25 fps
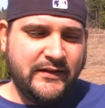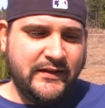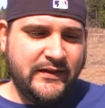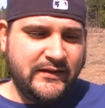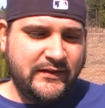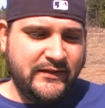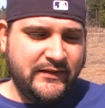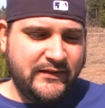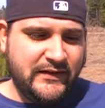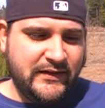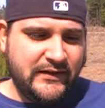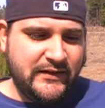
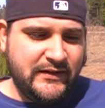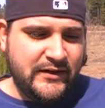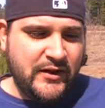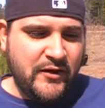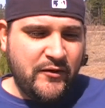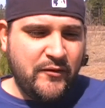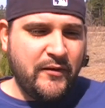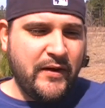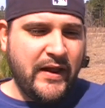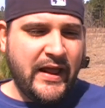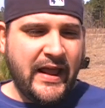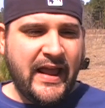that, that
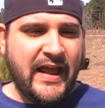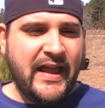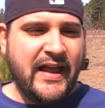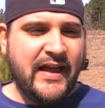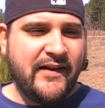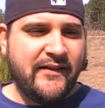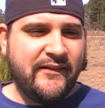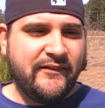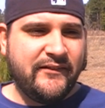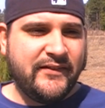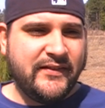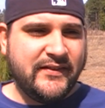don't
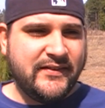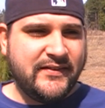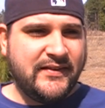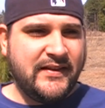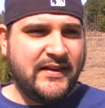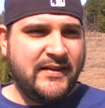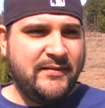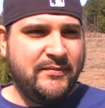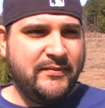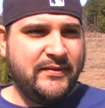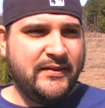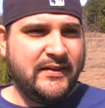have the
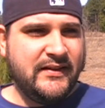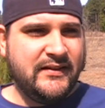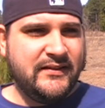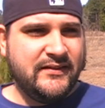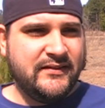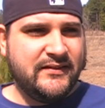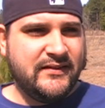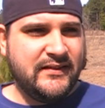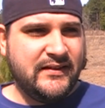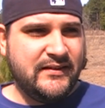same things